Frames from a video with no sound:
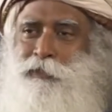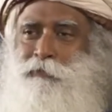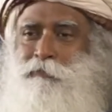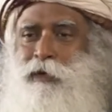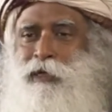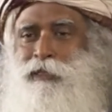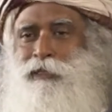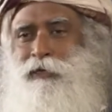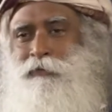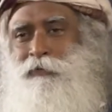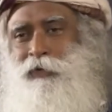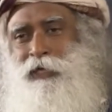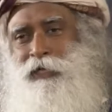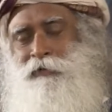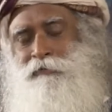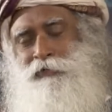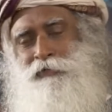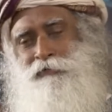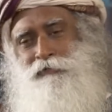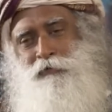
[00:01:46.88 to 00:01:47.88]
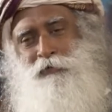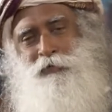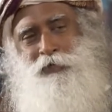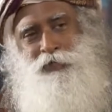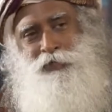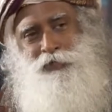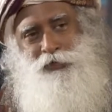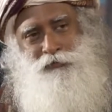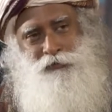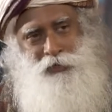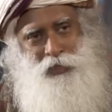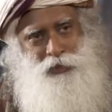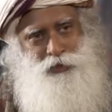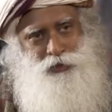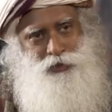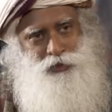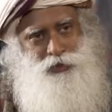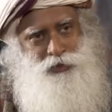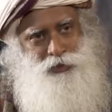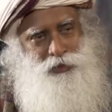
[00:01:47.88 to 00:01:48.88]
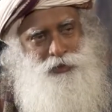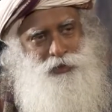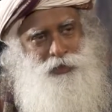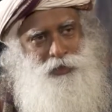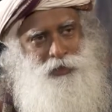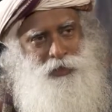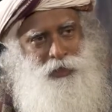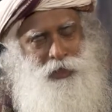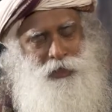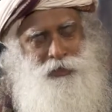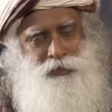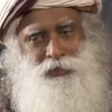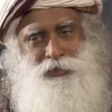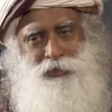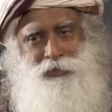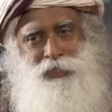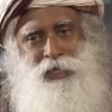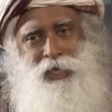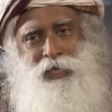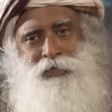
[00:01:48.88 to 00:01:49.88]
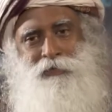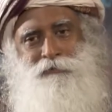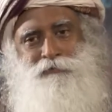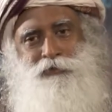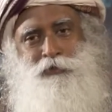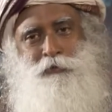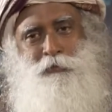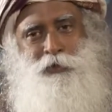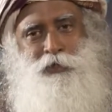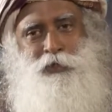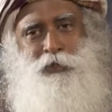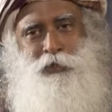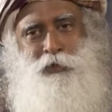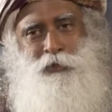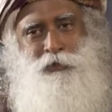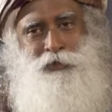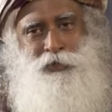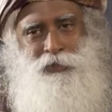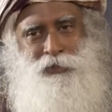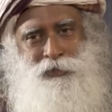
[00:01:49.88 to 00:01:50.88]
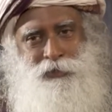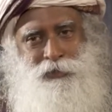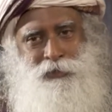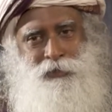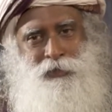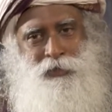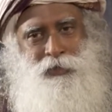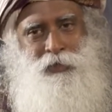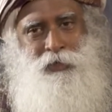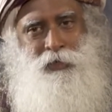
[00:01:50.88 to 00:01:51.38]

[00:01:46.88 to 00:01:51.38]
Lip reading: his mother when he was 4 years of age, and she died of tuberculosis.